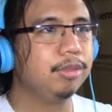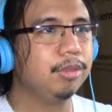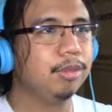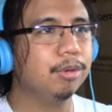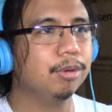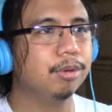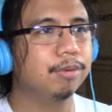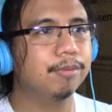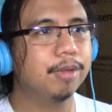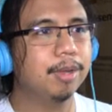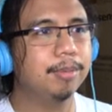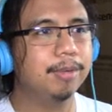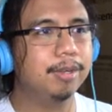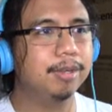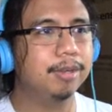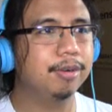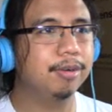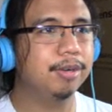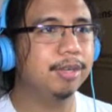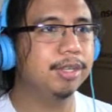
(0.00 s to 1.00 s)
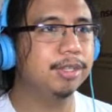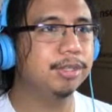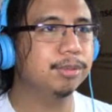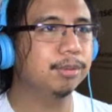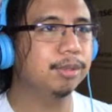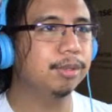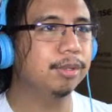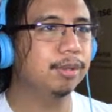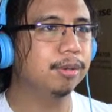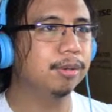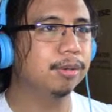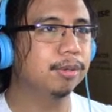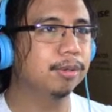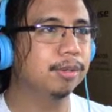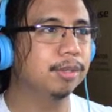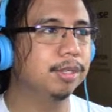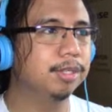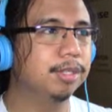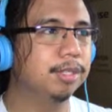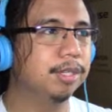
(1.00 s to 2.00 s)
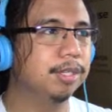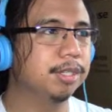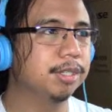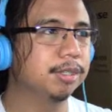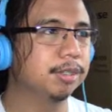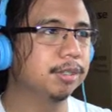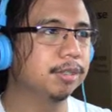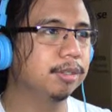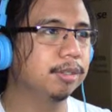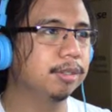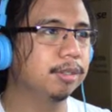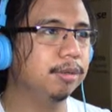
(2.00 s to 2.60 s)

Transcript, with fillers: Her family agrees with your decision.